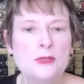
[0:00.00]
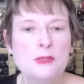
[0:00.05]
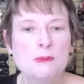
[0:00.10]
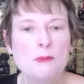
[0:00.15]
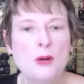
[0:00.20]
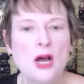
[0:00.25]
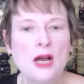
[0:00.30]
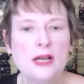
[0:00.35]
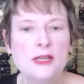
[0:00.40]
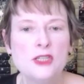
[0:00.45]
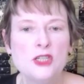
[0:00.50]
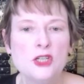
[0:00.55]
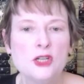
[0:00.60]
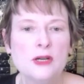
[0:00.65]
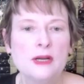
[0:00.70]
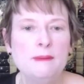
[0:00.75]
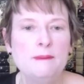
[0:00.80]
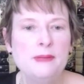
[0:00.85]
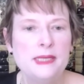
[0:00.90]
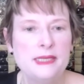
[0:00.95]
posture
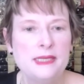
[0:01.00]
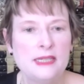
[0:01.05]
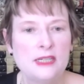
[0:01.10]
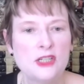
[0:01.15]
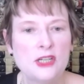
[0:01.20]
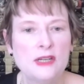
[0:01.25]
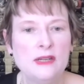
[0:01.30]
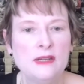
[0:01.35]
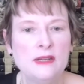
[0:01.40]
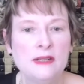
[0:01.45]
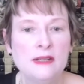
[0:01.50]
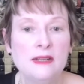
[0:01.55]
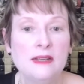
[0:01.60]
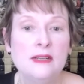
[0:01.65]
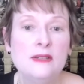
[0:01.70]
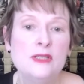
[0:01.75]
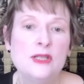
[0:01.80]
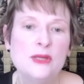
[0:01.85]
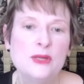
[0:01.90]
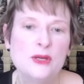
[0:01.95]
and position,
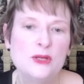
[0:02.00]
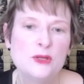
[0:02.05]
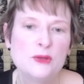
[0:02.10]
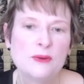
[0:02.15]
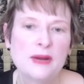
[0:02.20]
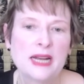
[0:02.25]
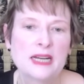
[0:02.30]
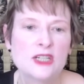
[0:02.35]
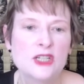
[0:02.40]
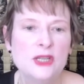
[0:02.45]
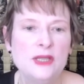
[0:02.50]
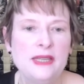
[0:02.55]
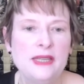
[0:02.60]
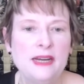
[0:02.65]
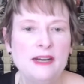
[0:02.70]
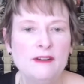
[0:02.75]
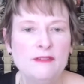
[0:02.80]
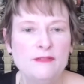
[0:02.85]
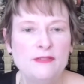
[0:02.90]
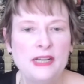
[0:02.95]
to the direction they
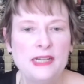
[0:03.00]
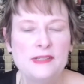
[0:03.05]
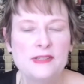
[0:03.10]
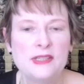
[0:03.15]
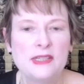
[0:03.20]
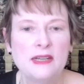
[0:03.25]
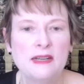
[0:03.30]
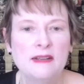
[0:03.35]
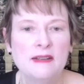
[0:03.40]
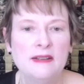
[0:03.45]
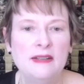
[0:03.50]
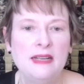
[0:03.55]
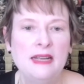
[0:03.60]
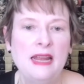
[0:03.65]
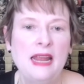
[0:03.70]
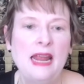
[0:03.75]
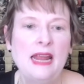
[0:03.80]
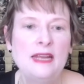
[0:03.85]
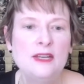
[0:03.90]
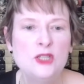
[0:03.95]
are facing,
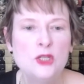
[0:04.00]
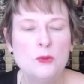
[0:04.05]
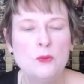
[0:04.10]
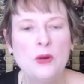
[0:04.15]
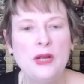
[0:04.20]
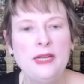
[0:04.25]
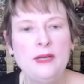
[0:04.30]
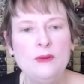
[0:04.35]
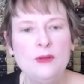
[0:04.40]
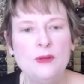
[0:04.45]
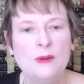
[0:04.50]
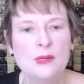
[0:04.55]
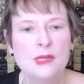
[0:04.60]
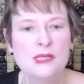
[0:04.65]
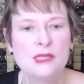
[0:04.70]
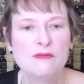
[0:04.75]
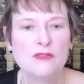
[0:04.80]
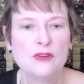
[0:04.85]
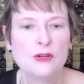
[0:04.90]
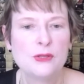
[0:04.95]
and to what you
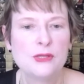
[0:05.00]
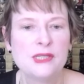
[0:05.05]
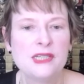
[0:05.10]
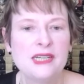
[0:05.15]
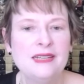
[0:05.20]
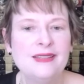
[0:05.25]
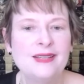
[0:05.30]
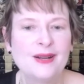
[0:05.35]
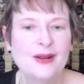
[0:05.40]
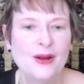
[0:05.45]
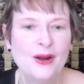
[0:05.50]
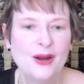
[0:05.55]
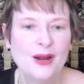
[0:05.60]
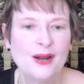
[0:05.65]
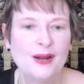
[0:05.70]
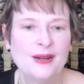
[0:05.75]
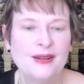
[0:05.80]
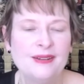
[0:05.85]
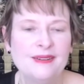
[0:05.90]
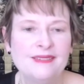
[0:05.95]
notice first in the
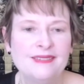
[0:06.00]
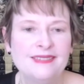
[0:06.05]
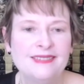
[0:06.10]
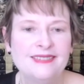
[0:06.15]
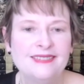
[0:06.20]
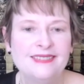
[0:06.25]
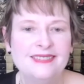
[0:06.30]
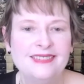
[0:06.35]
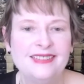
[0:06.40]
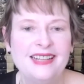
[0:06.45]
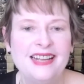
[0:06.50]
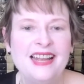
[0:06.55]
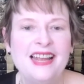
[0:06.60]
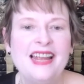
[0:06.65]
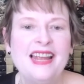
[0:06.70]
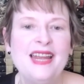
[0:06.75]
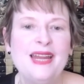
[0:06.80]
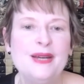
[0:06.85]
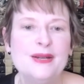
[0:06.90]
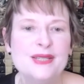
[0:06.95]
card.
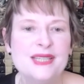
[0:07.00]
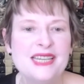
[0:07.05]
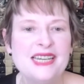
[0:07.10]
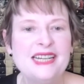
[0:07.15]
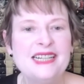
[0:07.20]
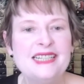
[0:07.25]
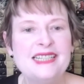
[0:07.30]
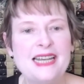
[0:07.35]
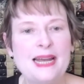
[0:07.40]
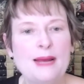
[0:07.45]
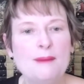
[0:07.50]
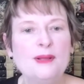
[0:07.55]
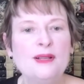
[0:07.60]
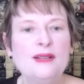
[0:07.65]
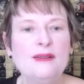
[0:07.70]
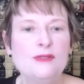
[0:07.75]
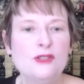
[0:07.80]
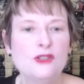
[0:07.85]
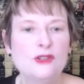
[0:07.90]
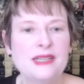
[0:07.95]
Here's an example
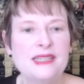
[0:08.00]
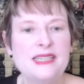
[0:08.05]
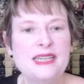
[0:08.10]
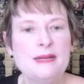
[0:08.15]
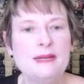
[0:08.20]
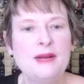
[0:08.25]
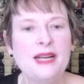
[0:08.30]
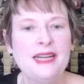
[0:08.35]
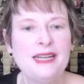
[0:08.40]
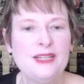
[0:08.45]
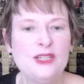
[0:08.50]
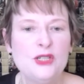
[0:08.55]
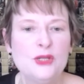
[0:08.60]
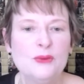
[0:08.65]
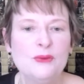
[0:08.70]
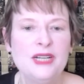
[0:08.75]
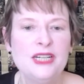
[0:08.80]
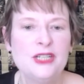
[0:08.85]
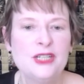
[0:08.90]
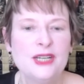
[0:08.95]
of trusting my
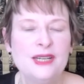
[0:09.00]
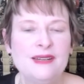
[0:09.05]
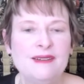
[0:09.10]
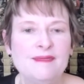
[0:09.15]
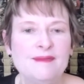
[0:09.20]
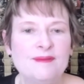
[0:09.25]
intuition.